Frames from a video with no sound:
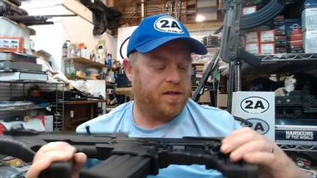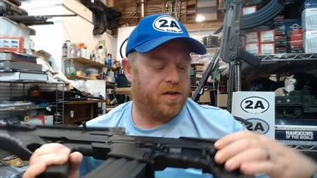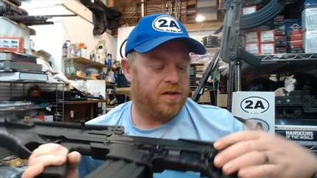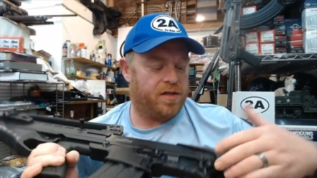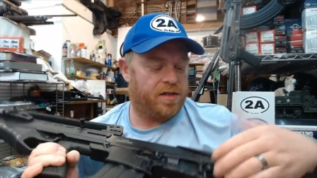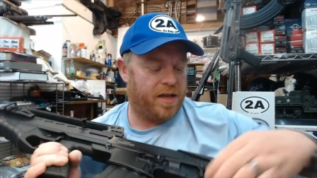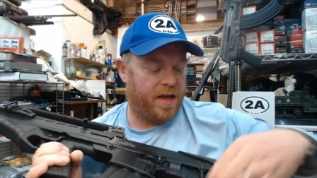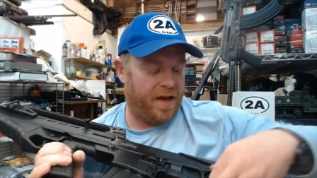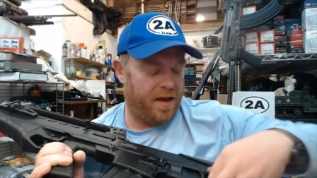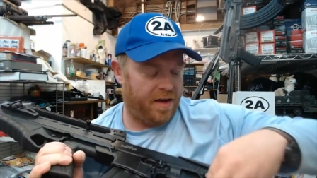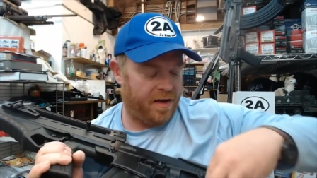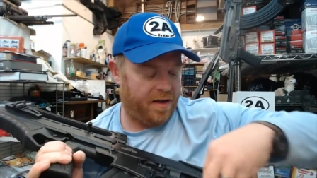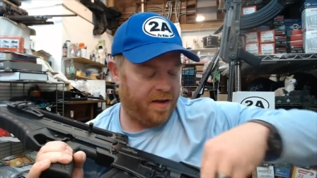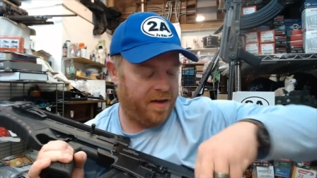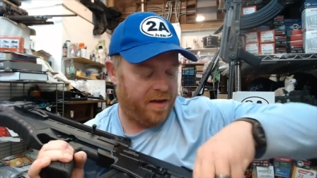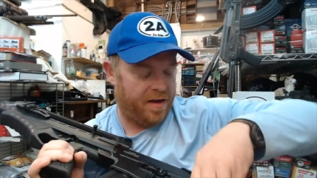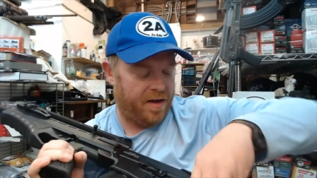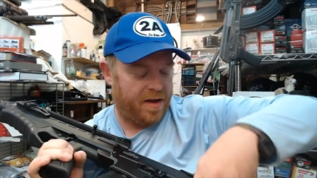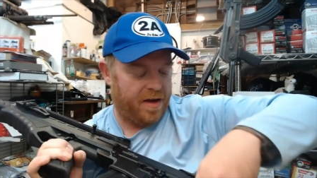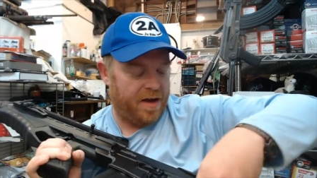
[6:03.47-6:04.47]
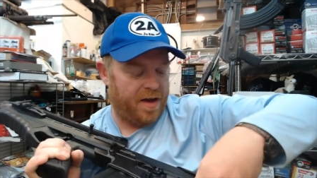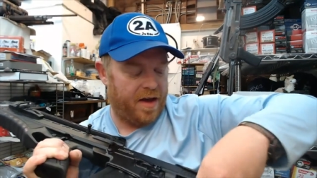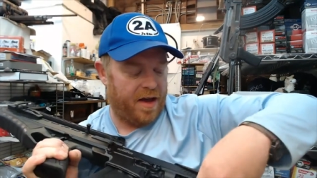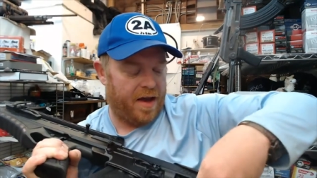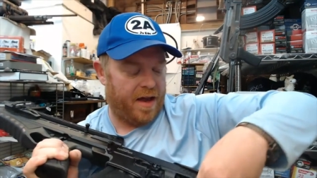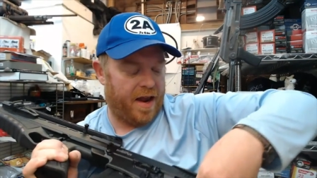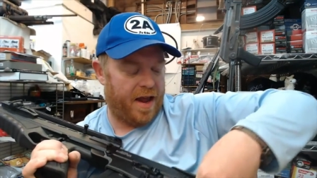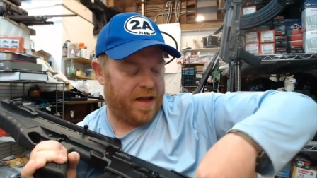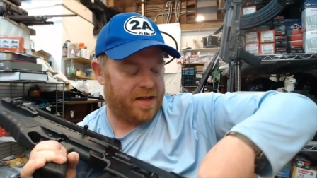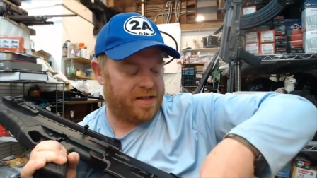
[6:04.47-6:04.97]
see
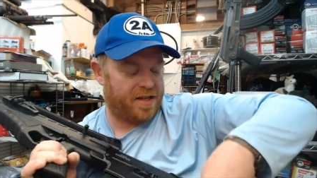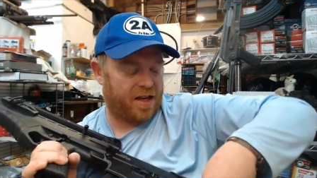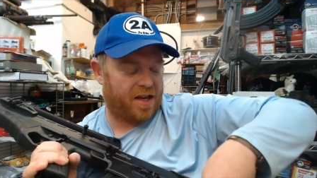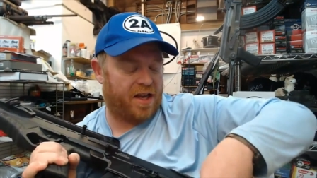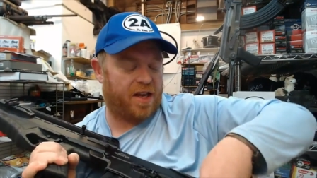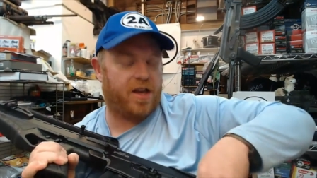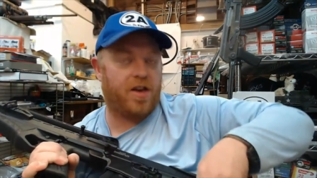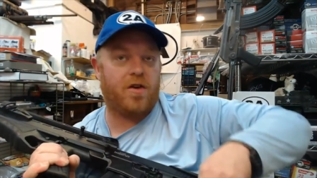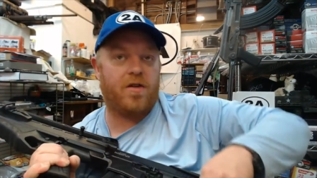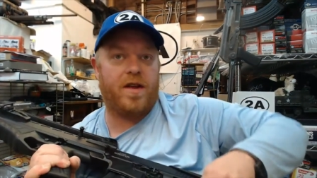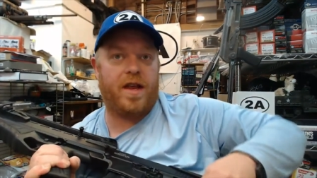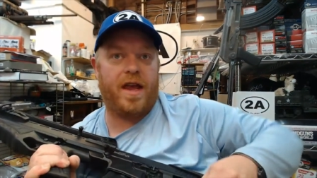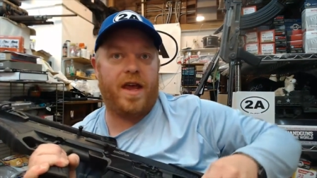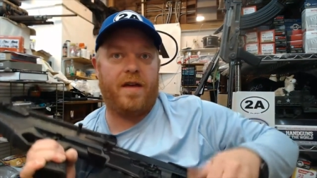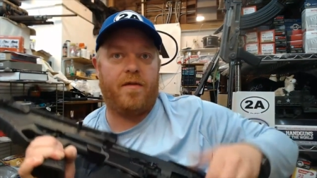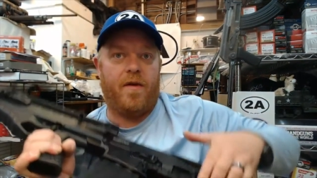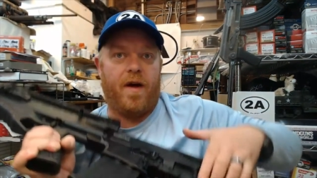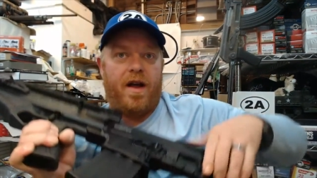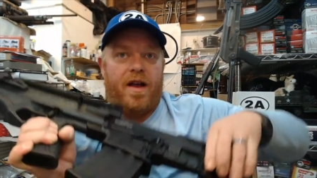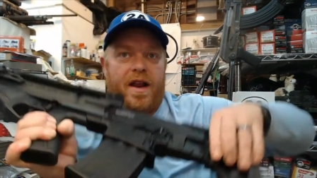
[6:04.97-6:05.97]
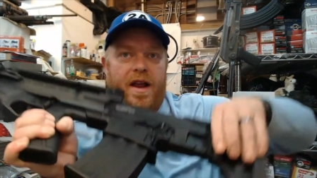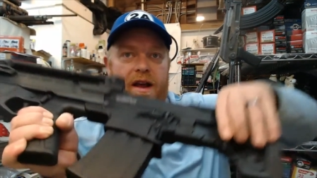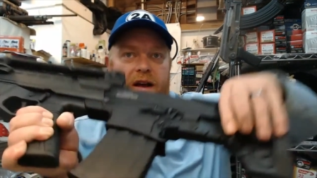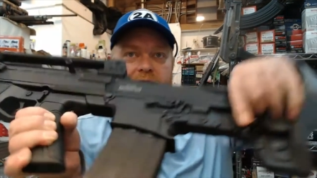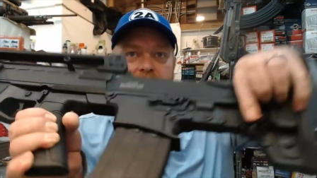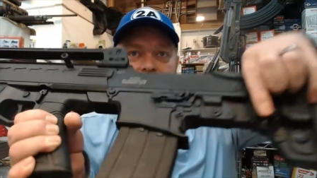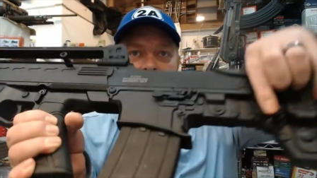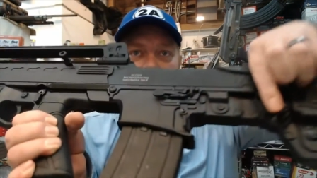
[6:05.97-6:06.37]
it has a QD right here.